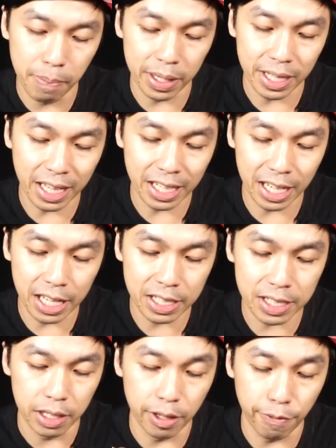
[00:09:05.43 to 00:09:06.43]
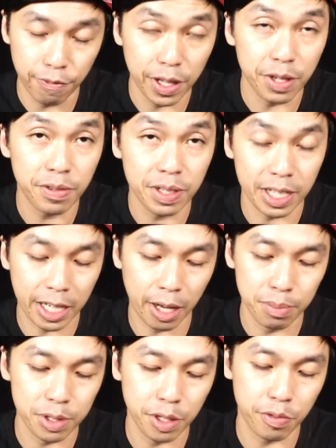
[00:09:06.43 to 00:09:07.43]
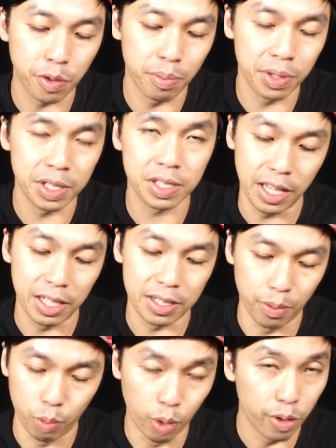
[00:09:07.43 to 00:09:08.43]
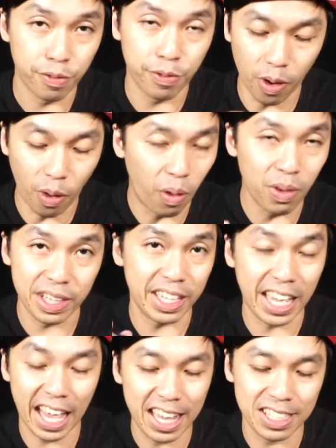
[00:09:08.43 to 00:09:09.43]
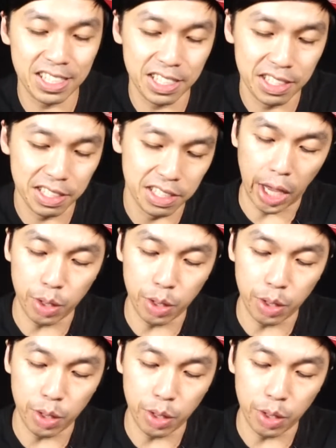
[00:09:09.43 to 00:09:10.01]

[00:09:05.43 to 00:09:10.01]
But nonetheless, the flavor that comes out from this is worth all the hassle.